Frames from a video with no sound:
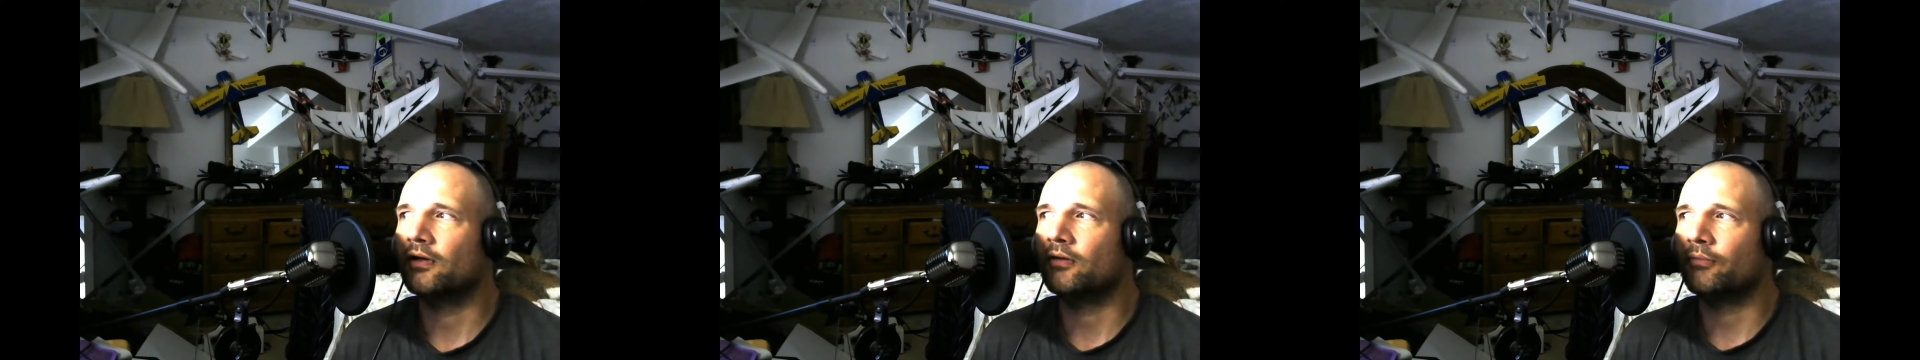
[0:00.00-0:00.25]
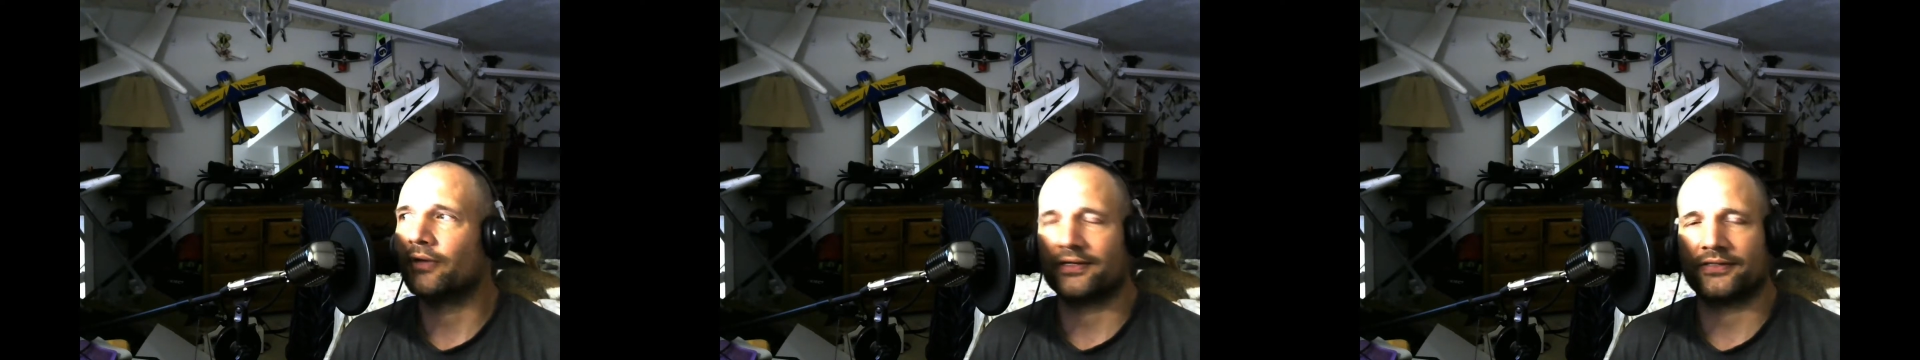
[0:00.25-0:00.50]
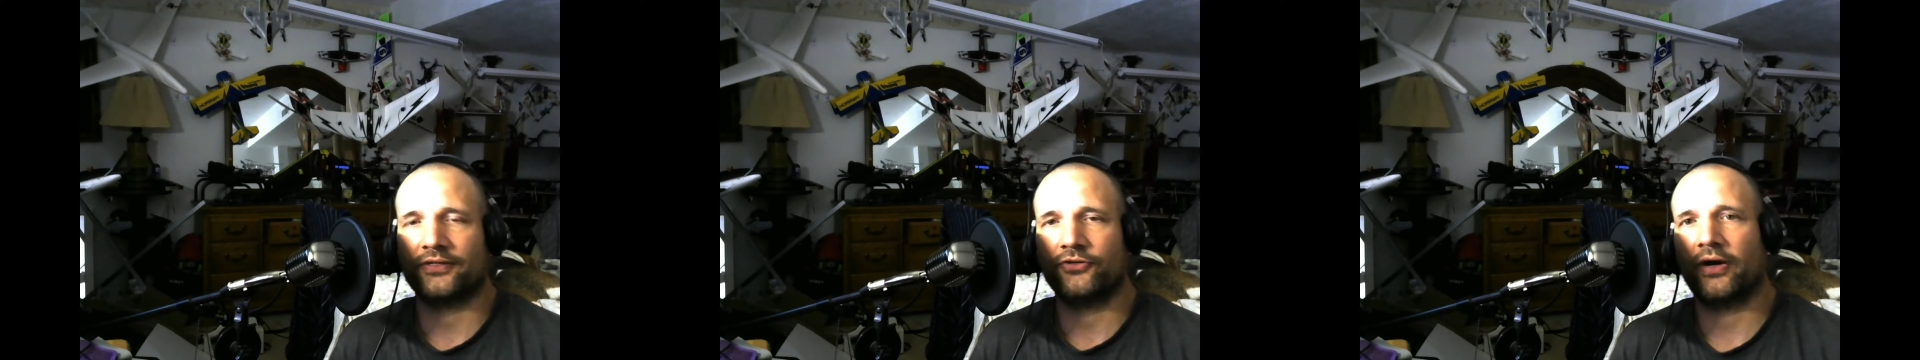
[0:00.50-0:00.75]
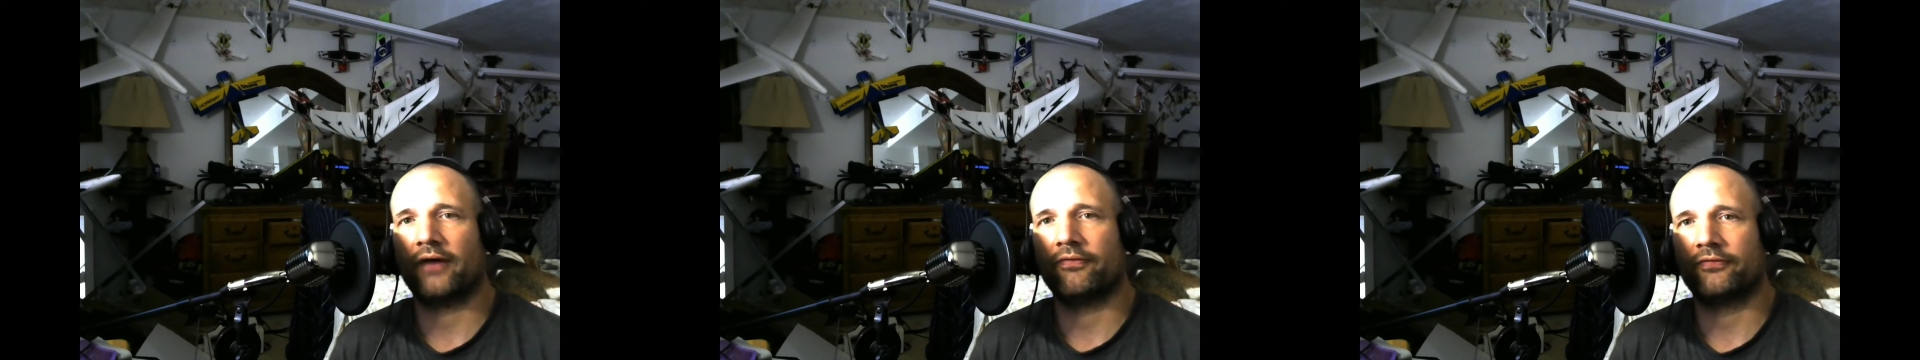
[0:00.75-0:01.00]
because then you
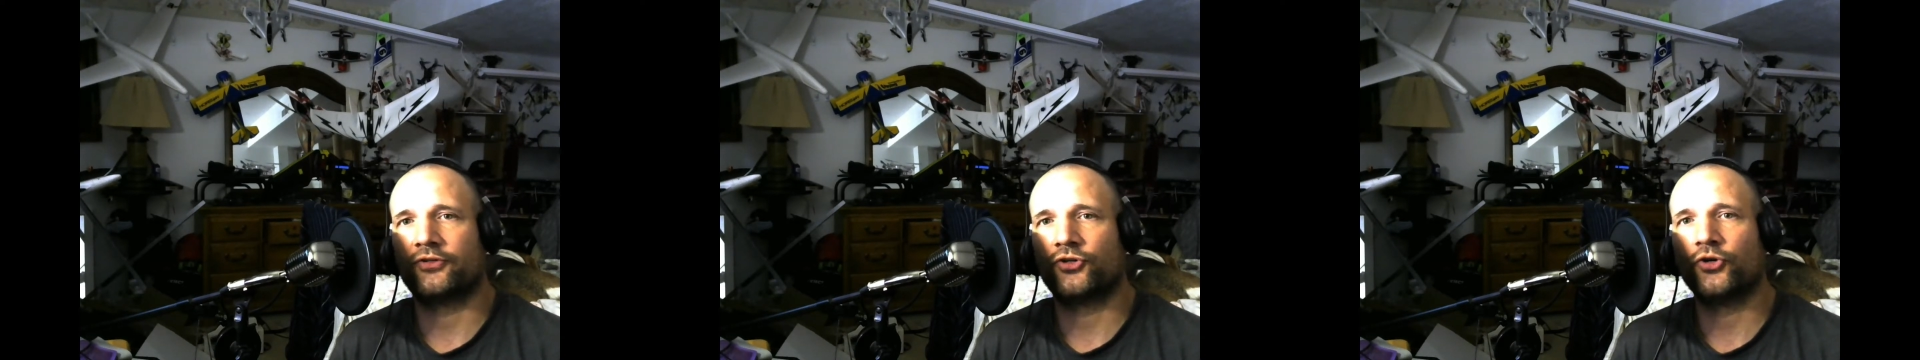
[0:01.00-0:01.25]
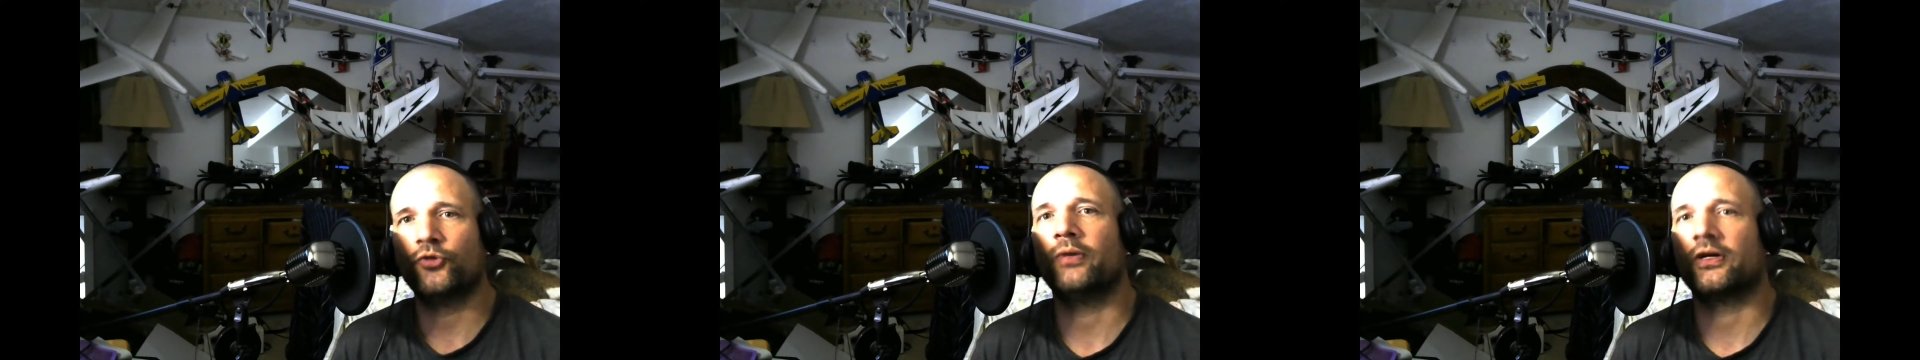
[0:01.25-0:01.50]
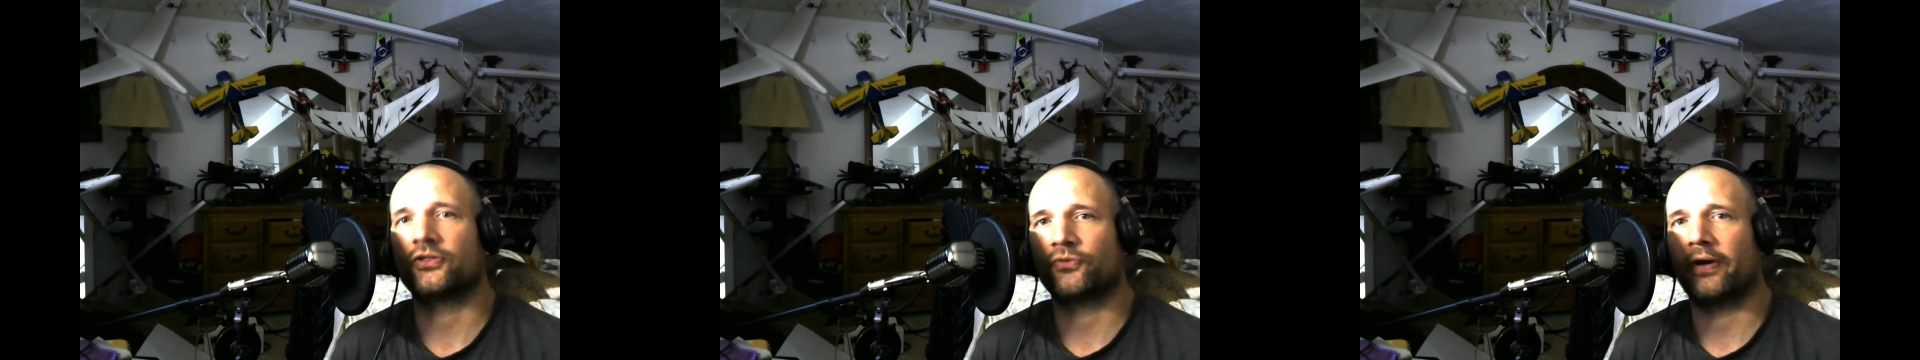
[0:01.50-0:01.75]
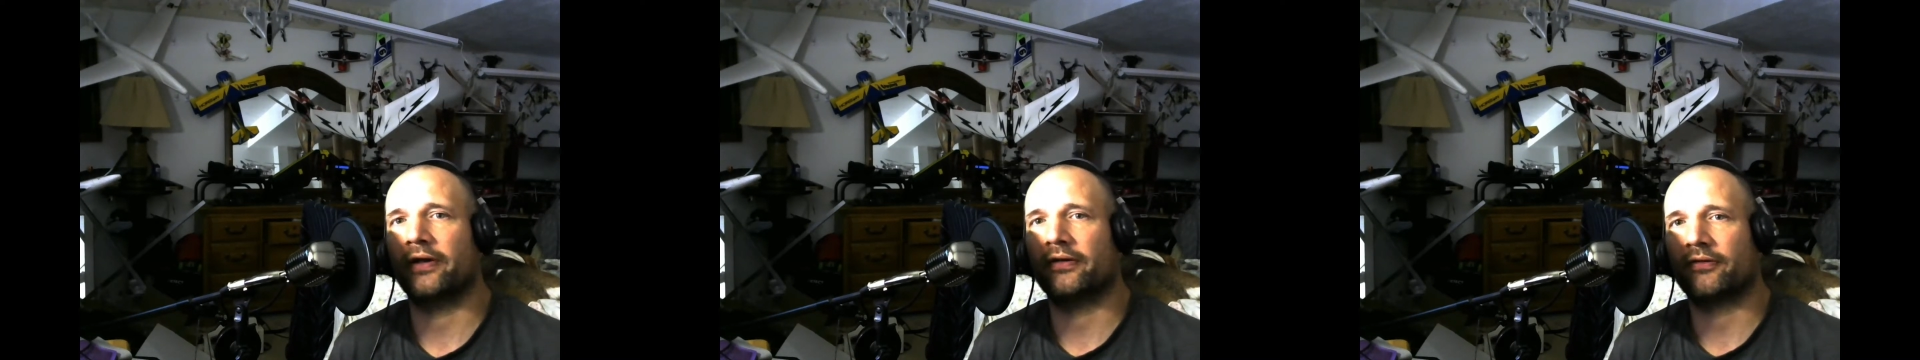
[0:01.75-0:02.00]
have too much
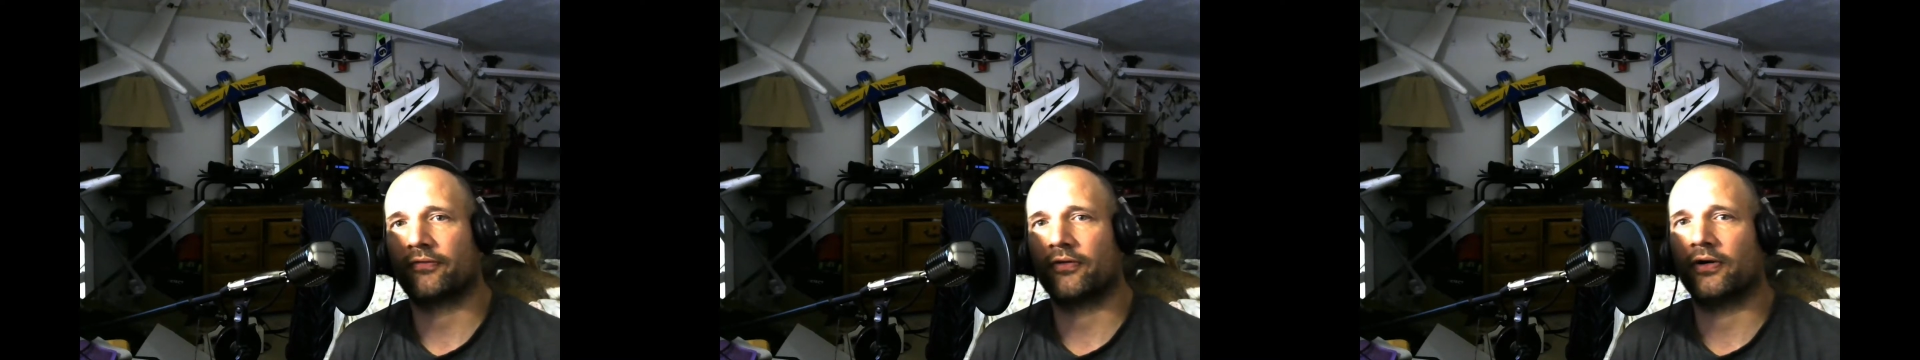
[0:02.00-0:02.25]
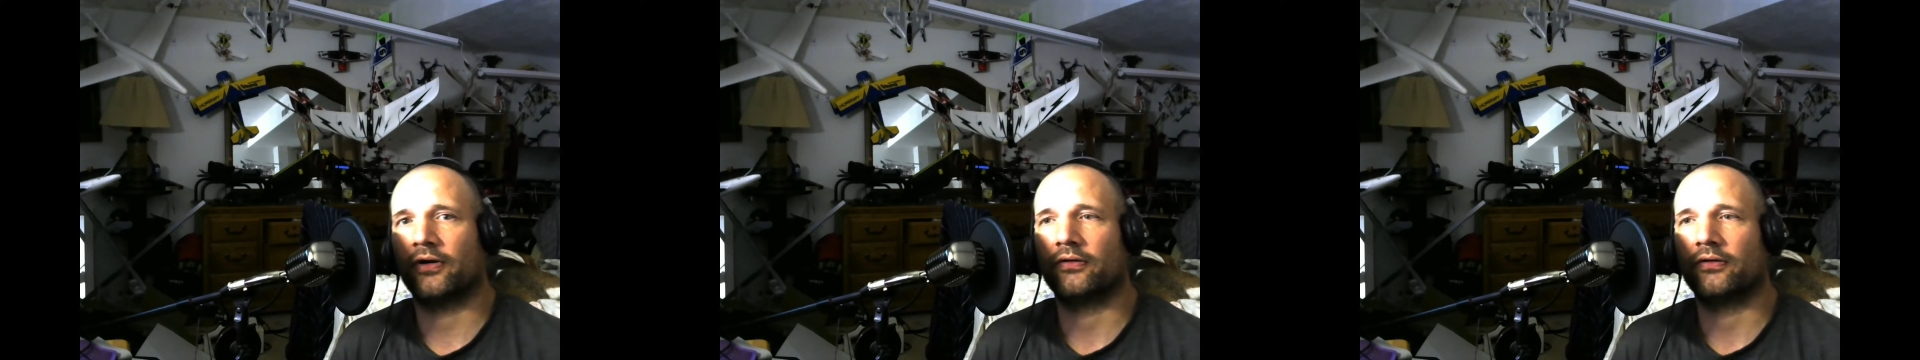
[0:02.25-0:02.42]
weight in the front.